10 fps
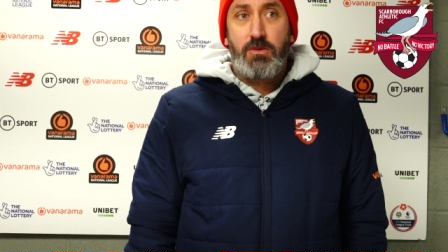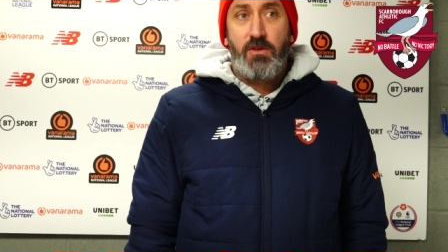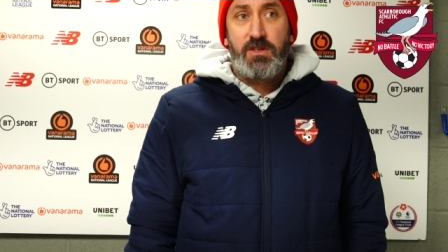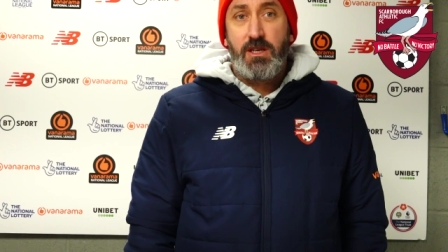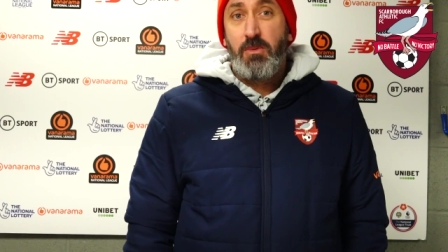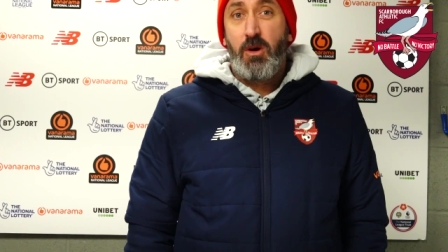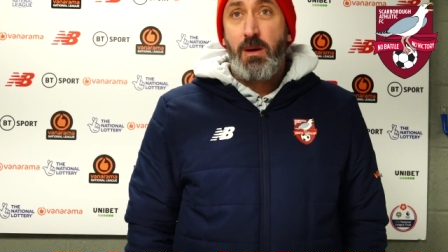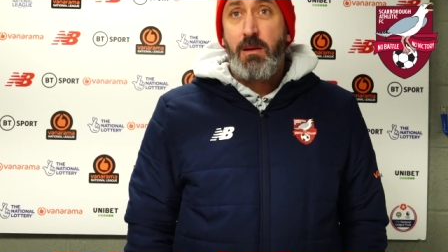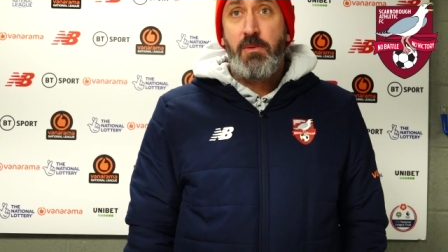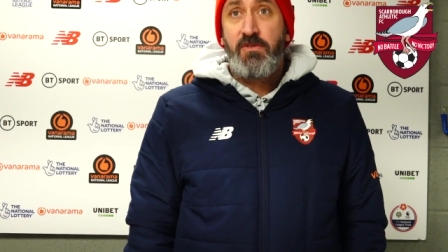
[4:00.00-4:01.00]
obviously put a
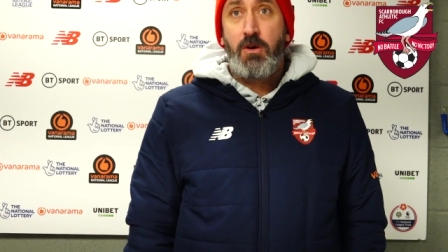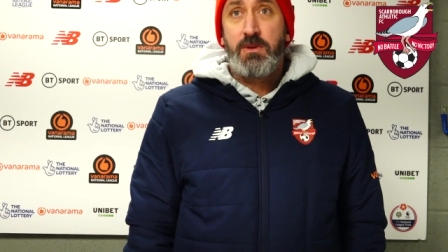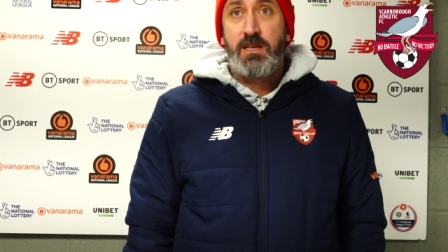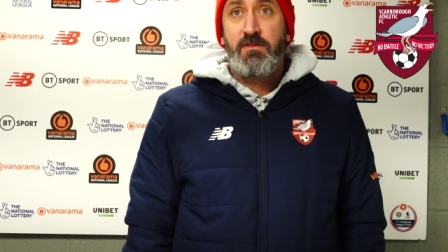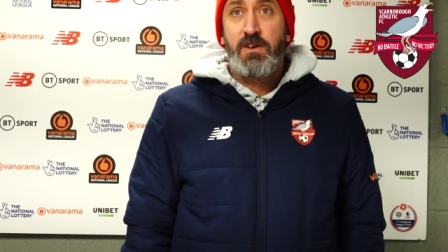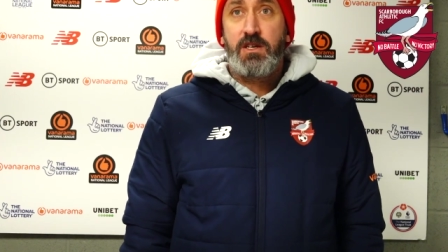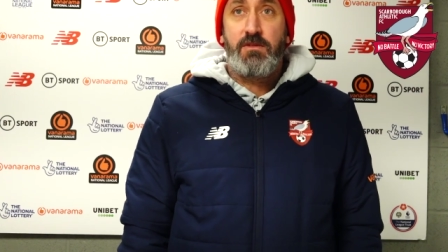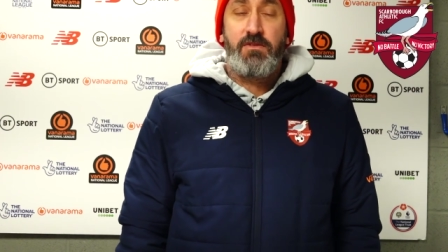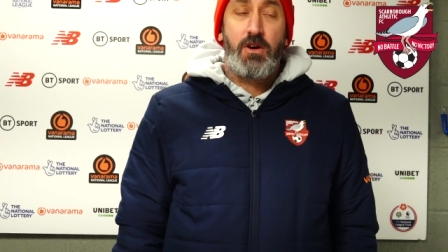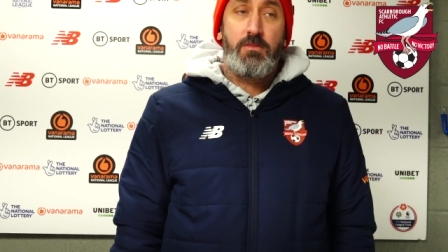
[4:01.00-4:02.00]
better performance in first
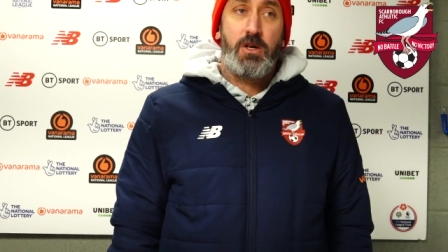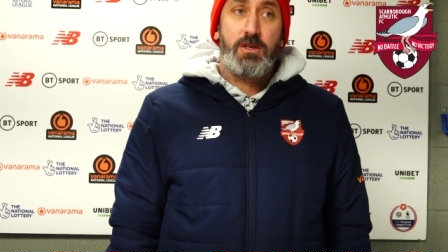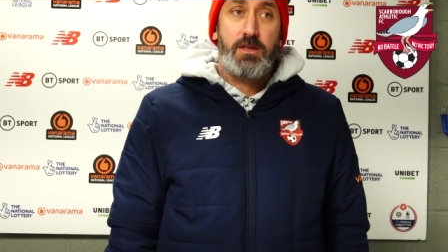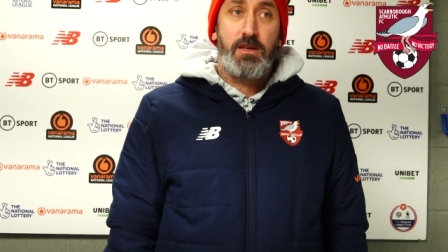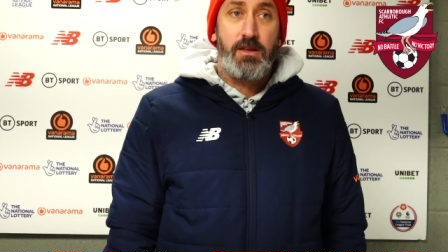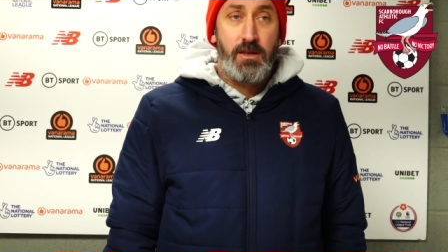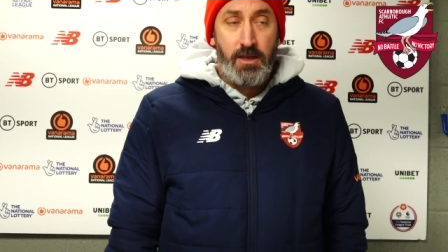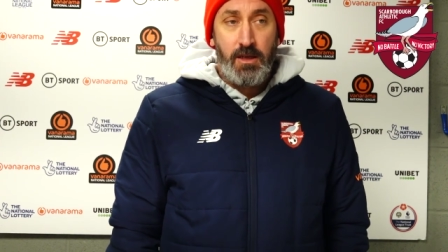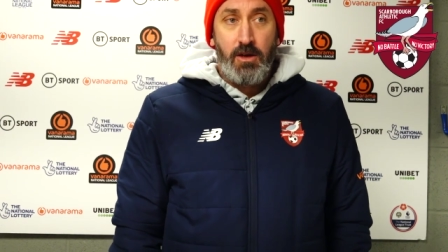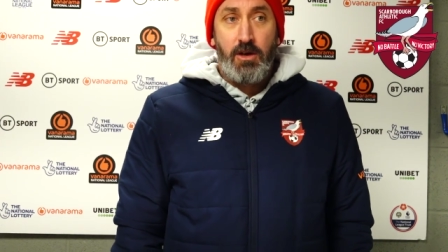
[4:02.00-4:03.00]
and foremost, and
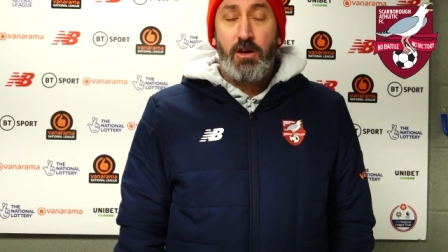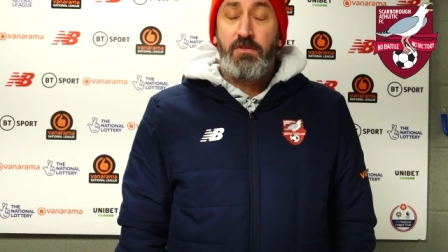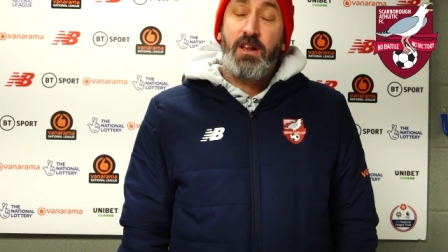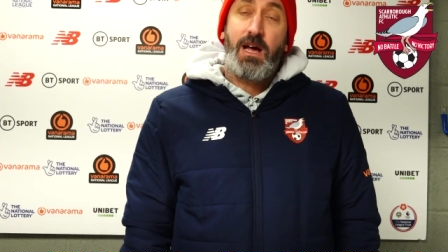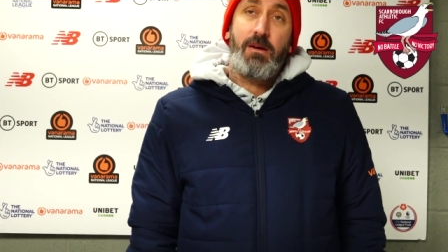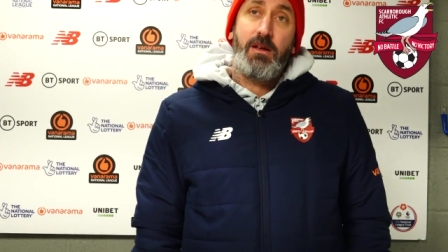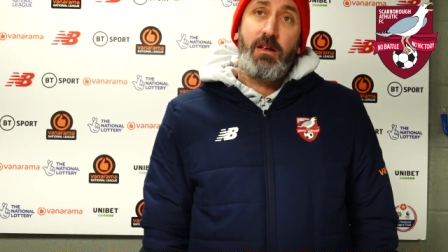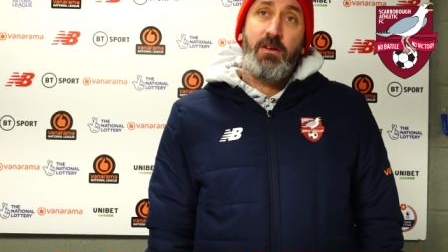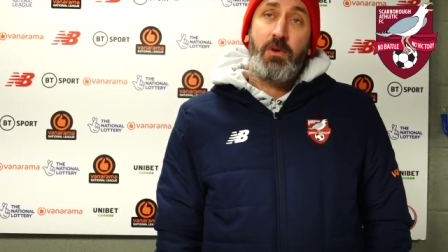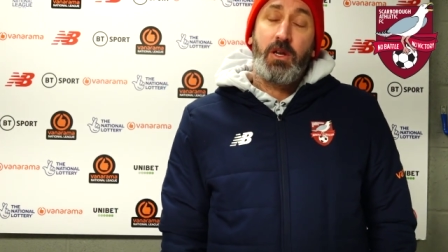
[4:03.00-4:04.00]
hopefully that,
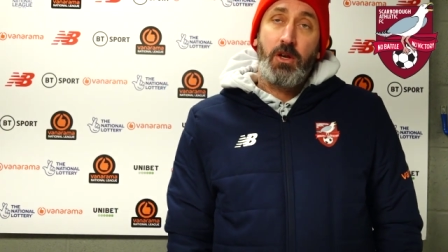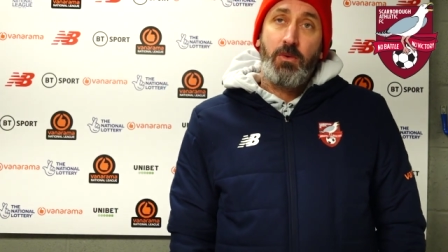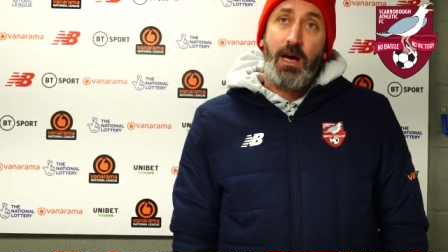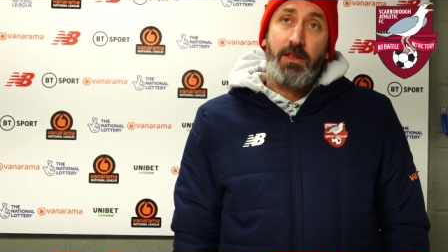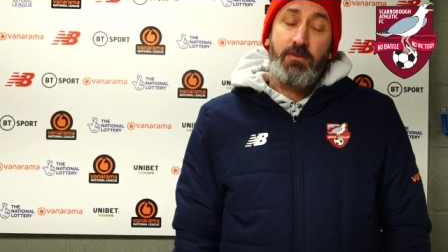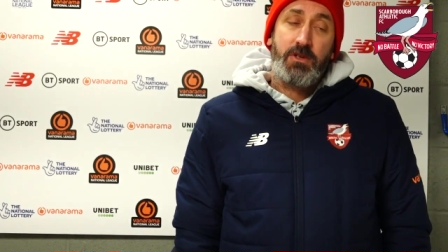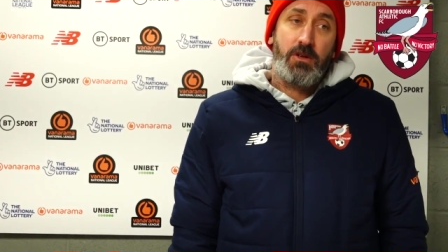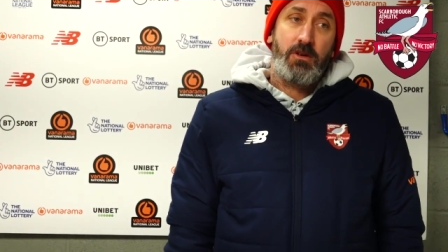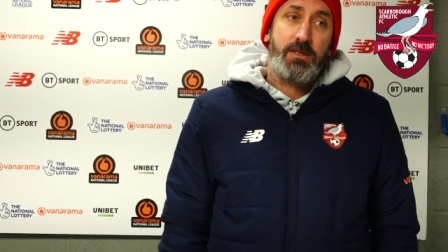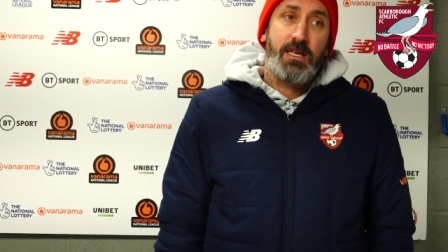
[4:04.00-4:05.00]
if we can do that, the
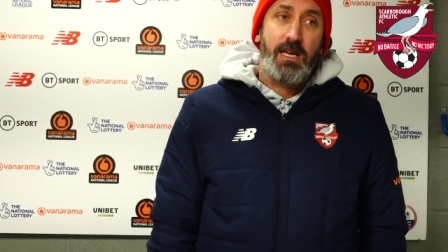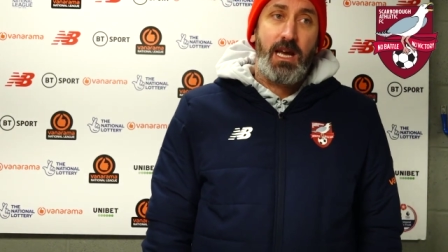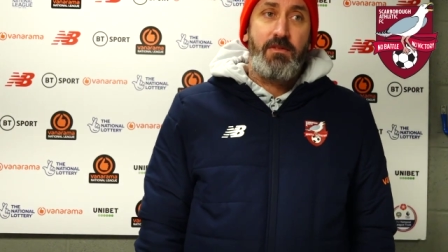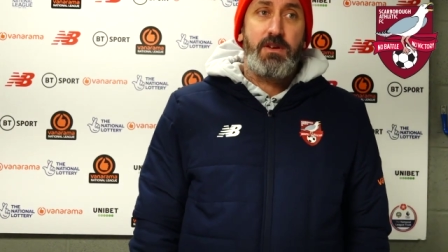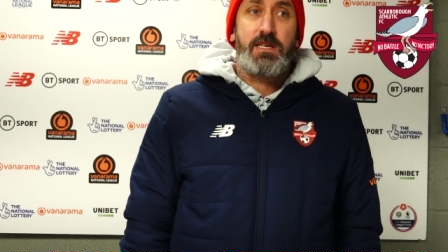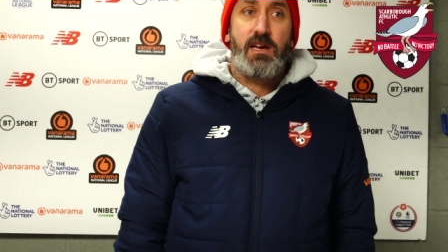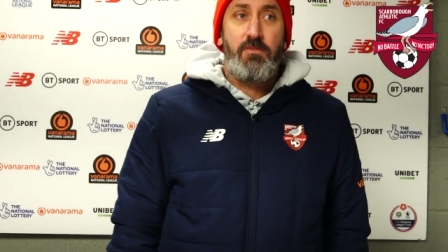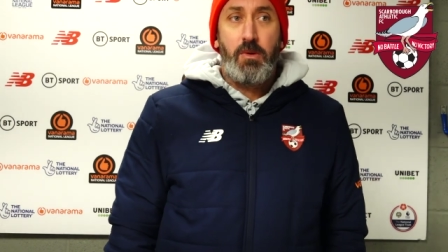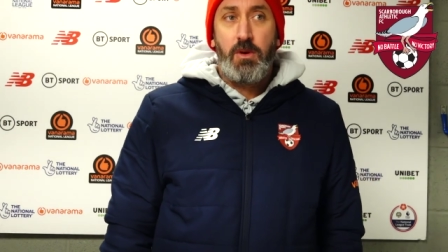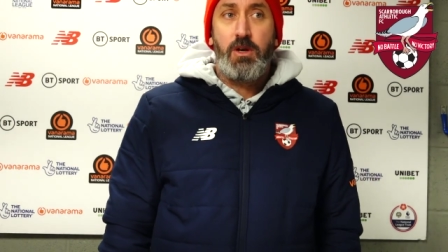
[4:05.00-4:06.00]
result will take care of
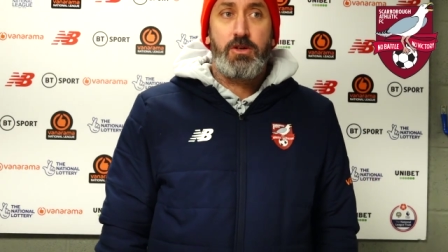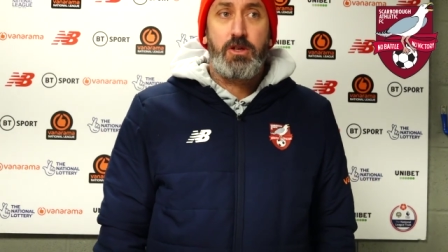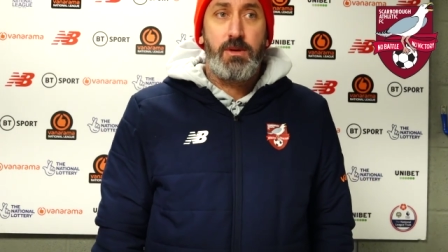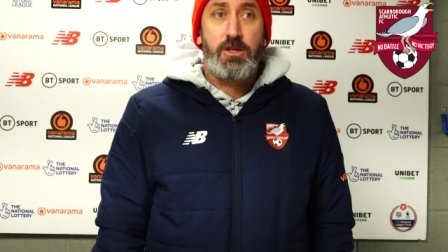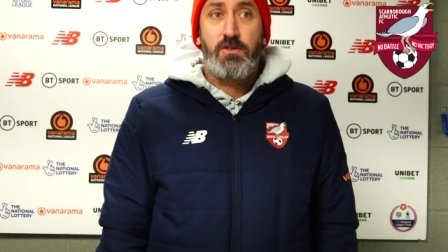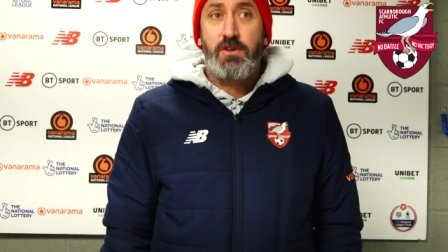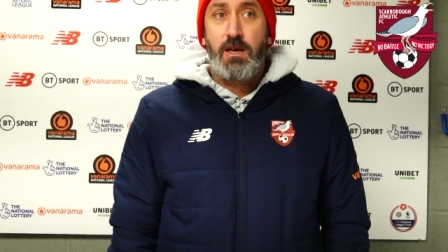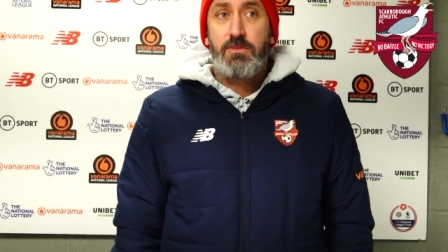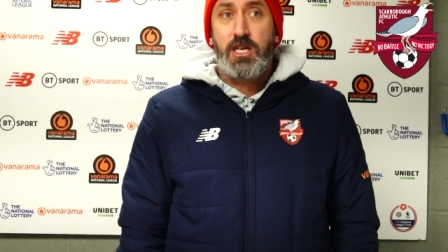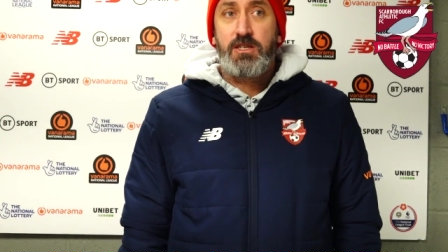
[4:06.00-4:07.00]
itself. But we know it's going to be a tough
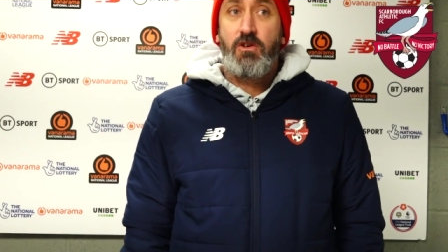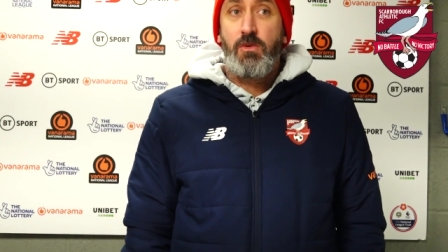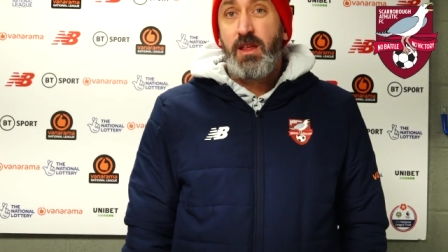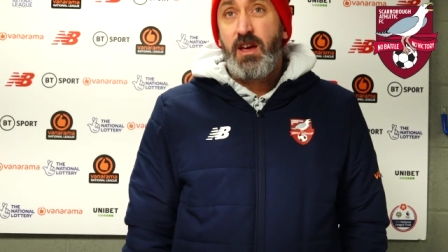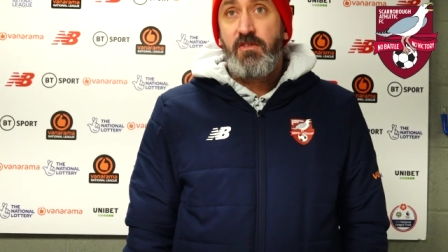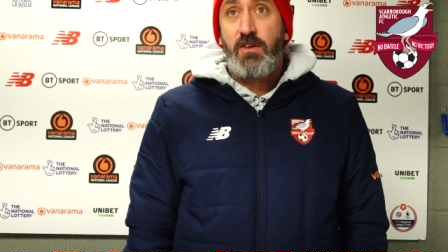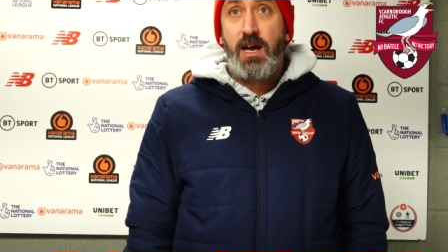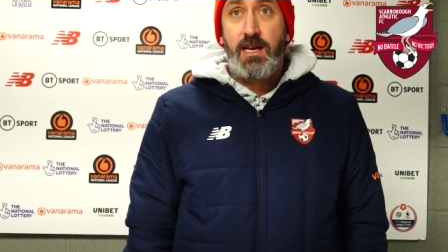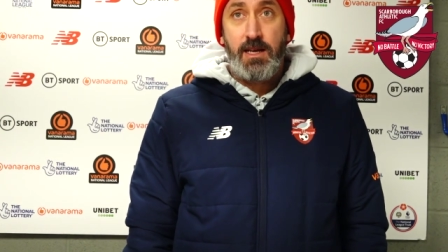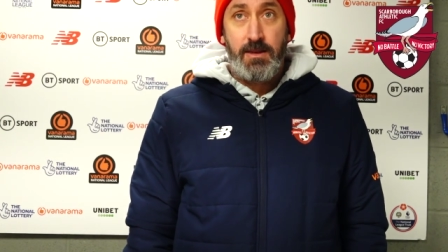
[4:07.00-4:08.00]
game. Chester away, they're
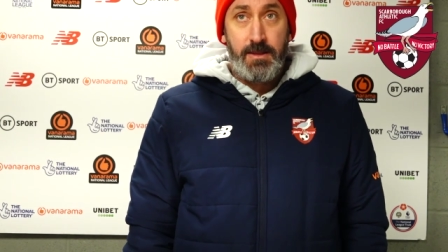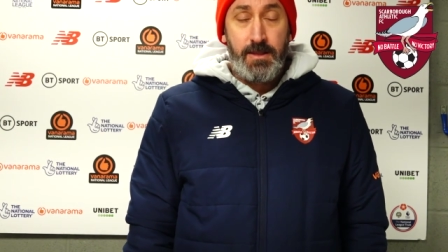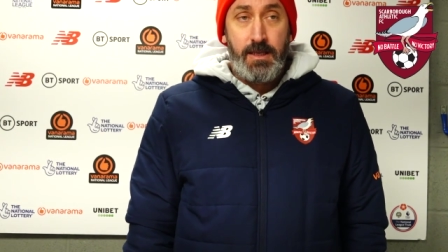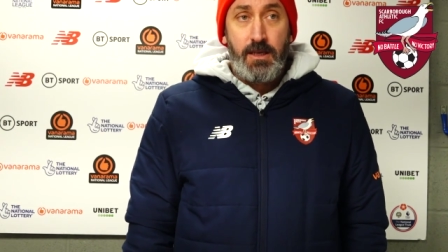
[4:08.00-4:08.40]
flying.